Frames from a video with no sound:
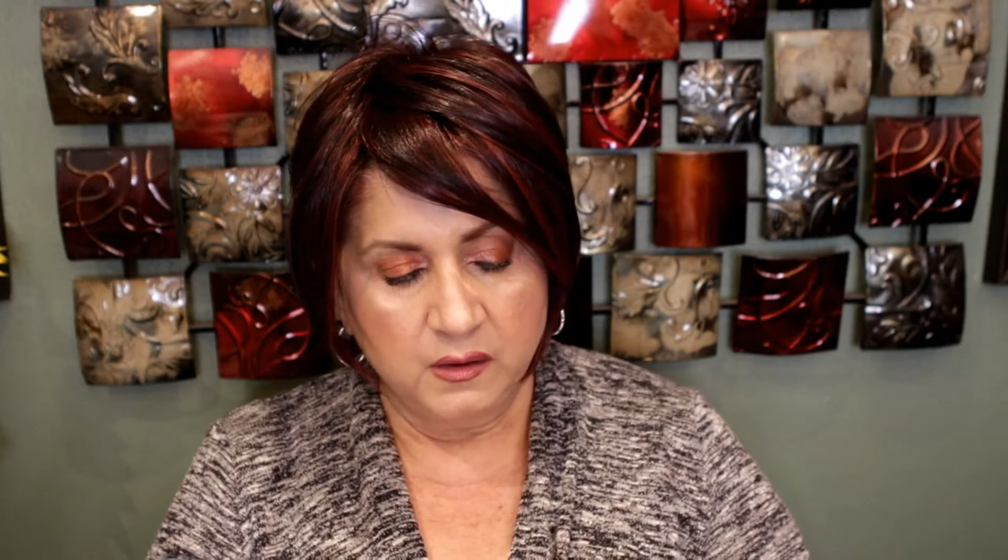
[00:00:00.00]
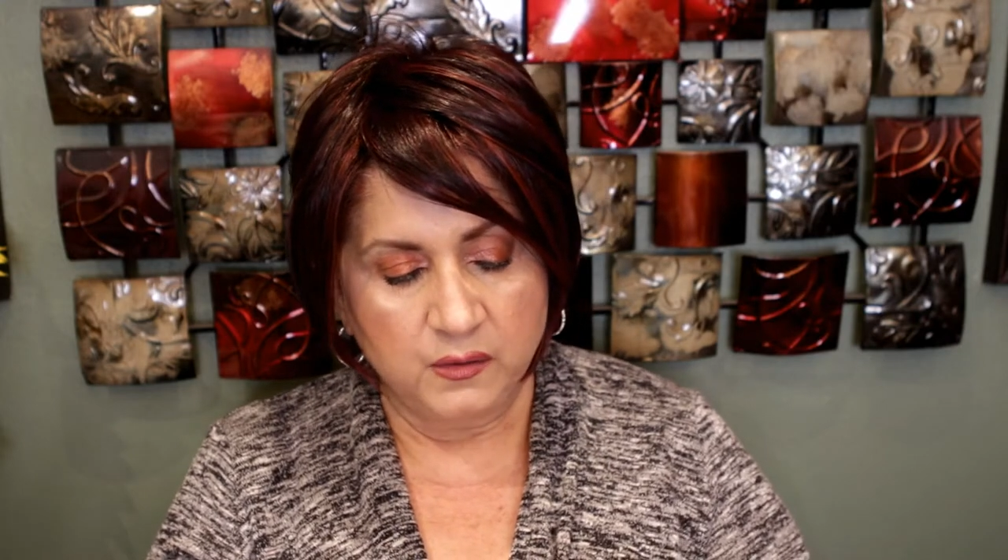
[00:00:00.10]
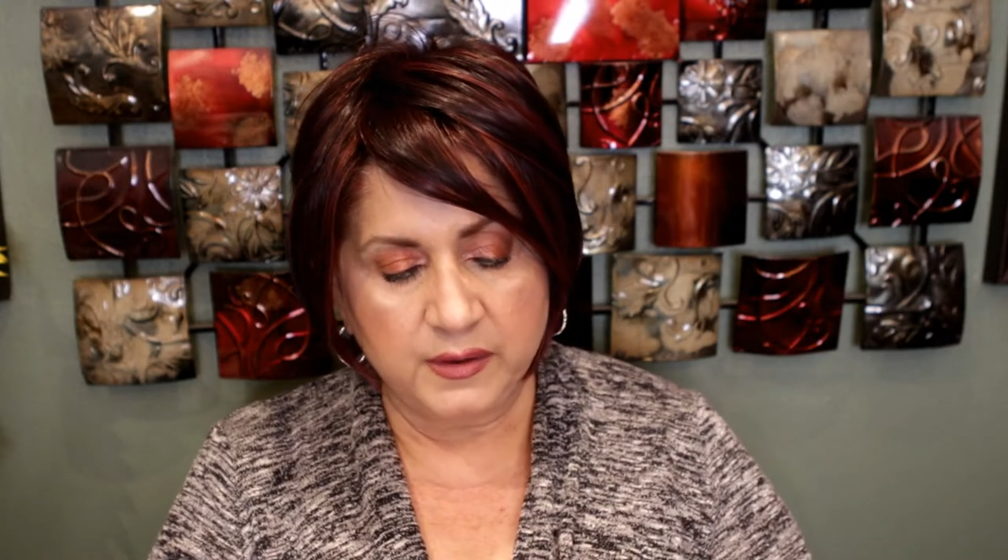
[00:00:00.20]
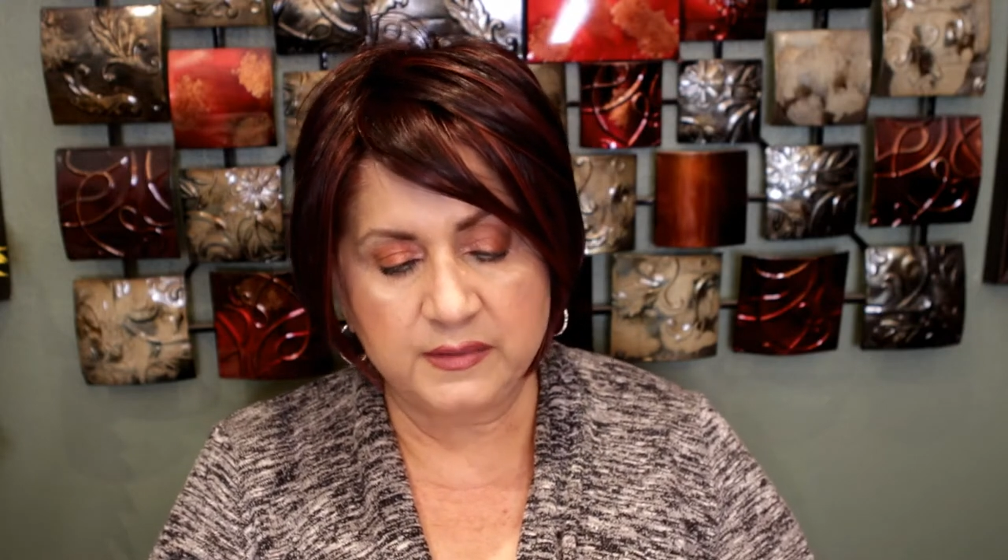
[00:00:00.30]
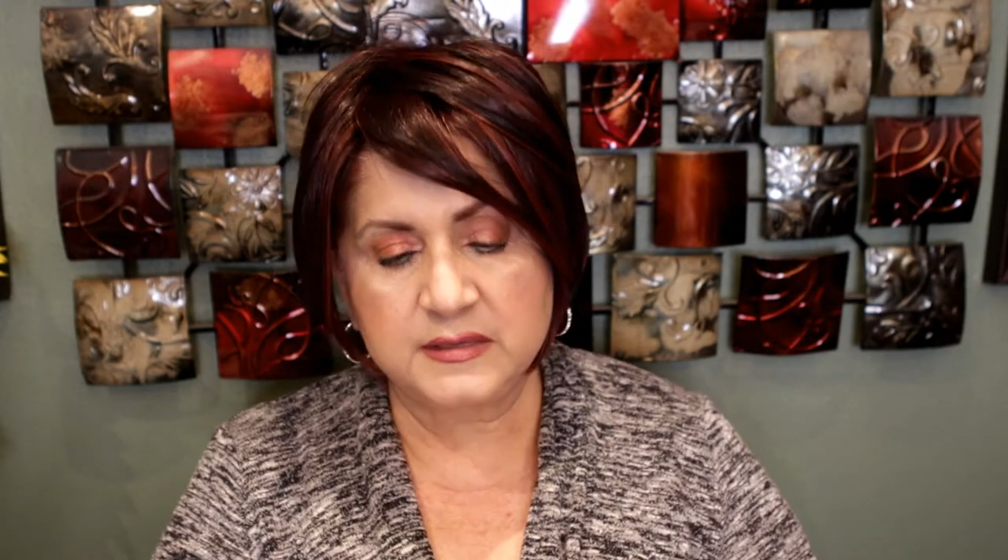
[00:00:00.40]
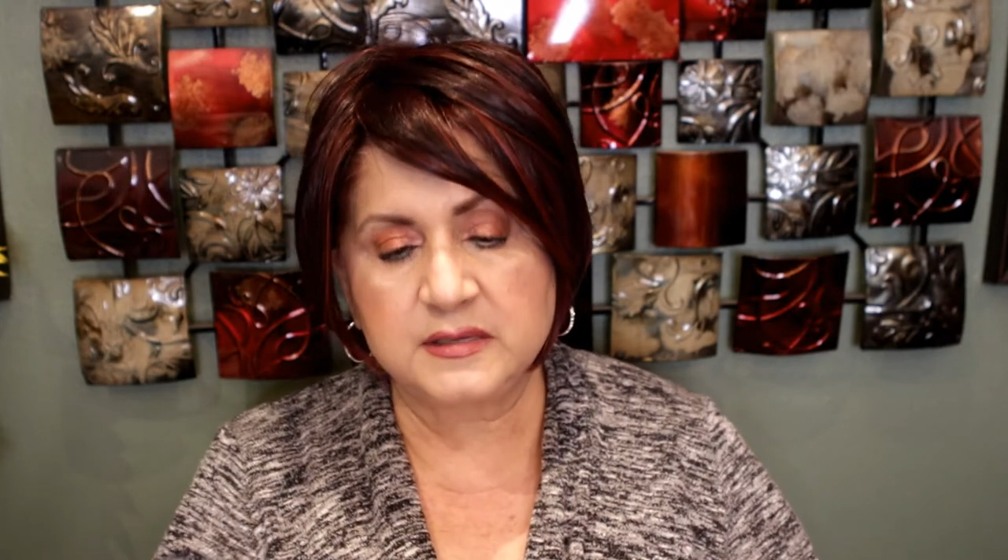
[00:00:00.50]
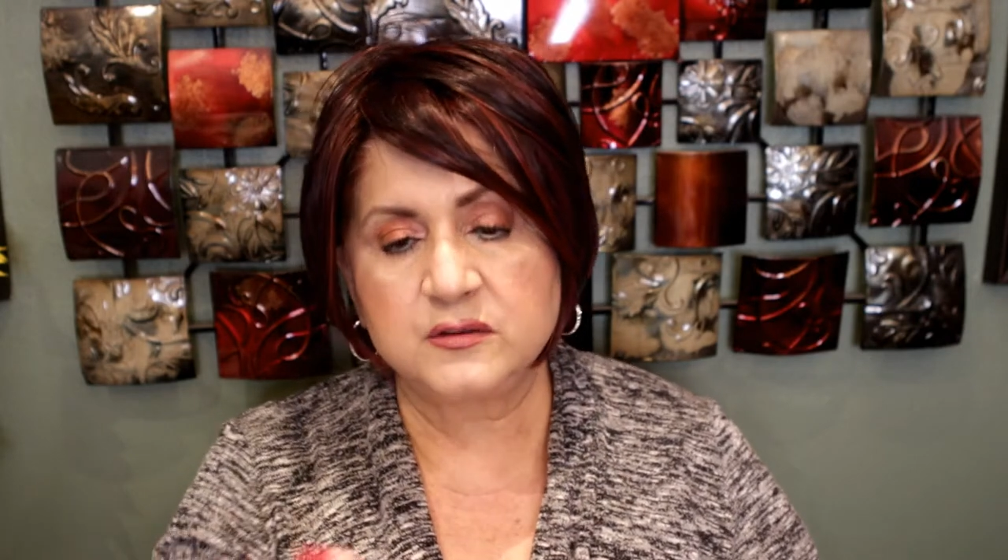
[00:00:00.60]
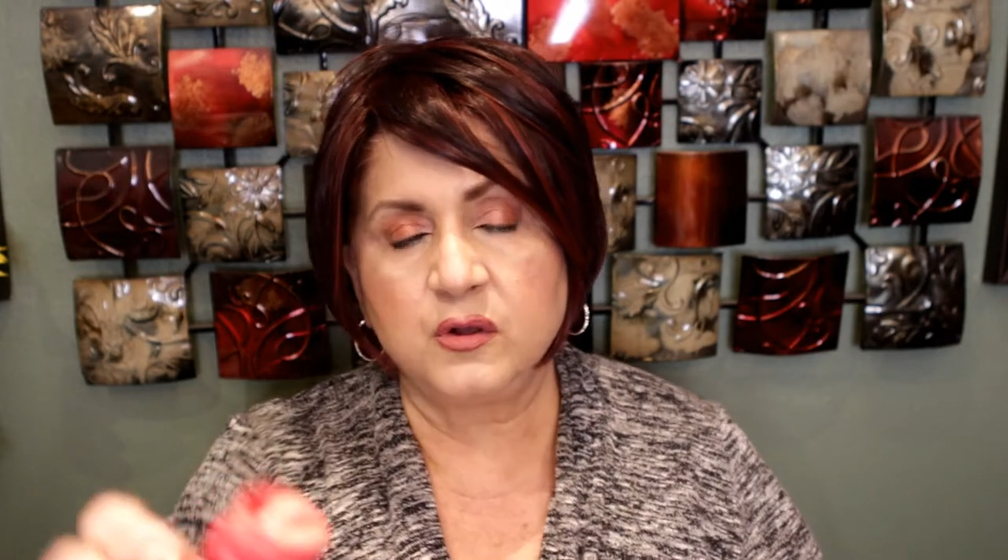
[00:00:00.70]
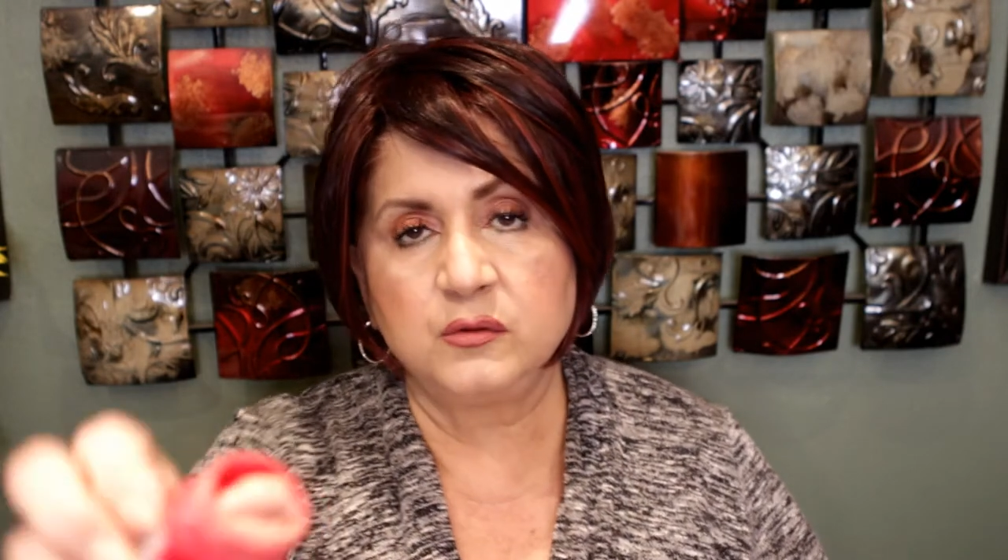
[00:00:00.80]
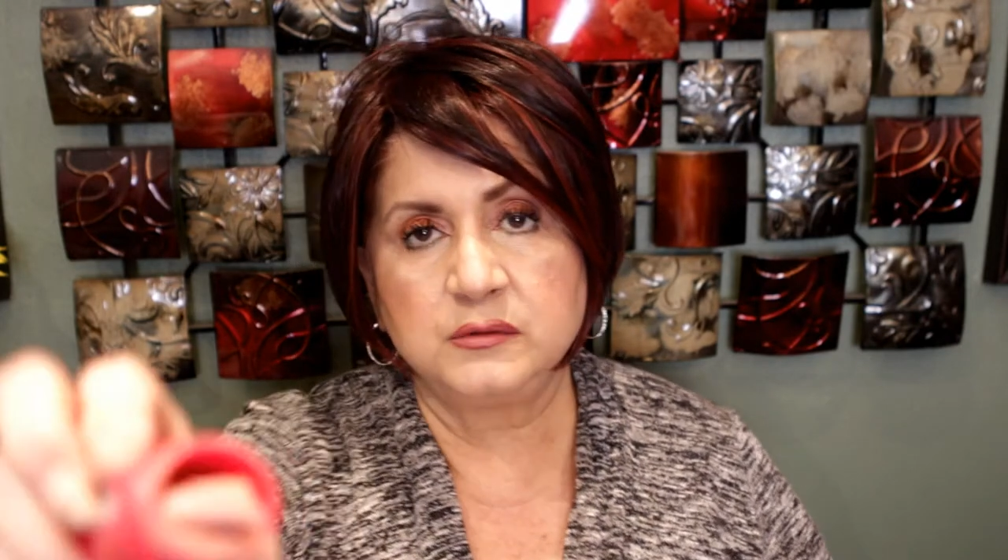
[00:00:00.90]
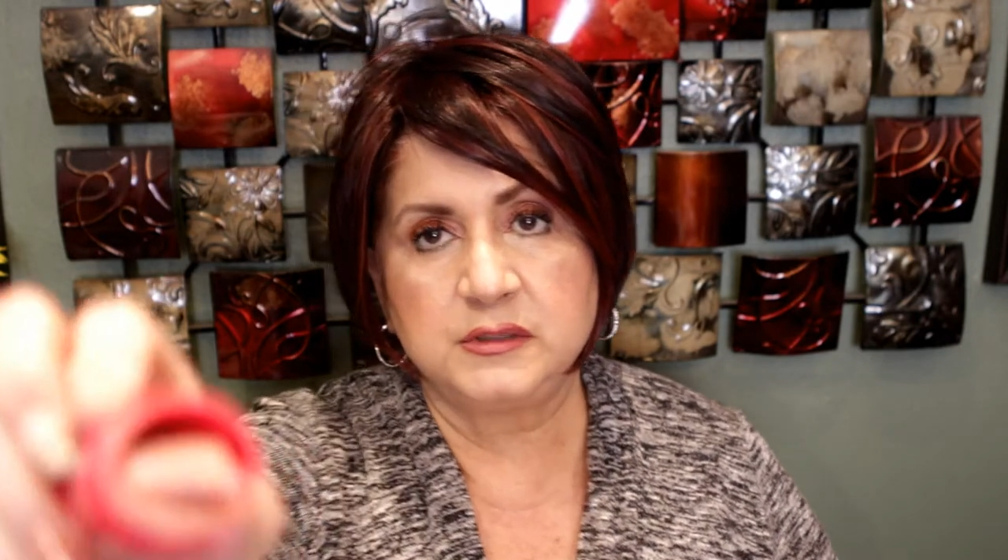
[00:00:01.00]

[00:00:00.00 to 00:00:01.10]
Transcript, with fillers: Okay, this is all